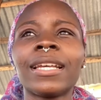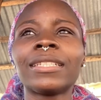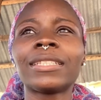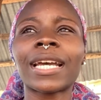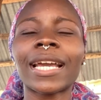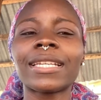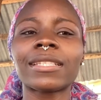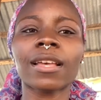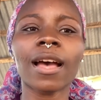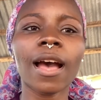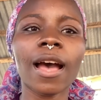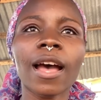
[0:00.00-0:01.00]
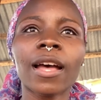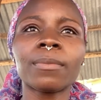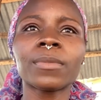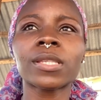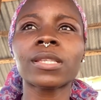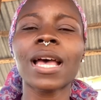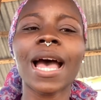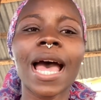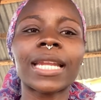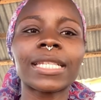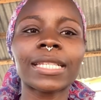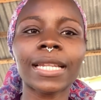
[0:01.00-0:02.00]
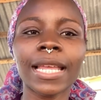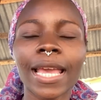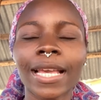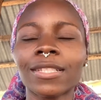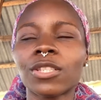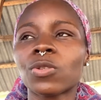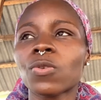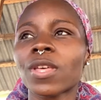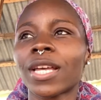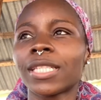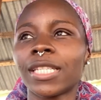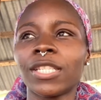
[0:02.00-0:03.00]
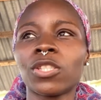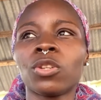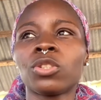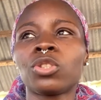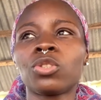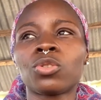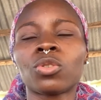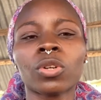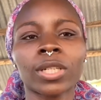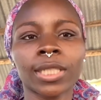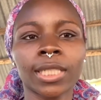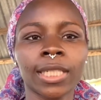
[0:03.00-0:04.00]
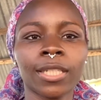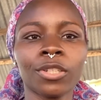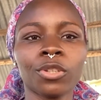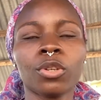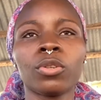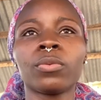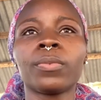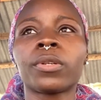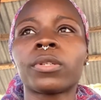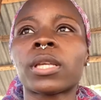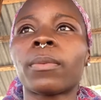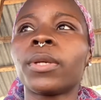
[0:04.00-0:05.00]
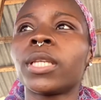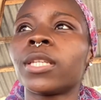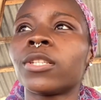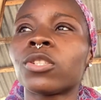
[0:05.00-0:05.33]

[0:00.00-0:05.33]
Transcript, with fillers: tie his arms and his legs so that he's not struggling you know because i mean it's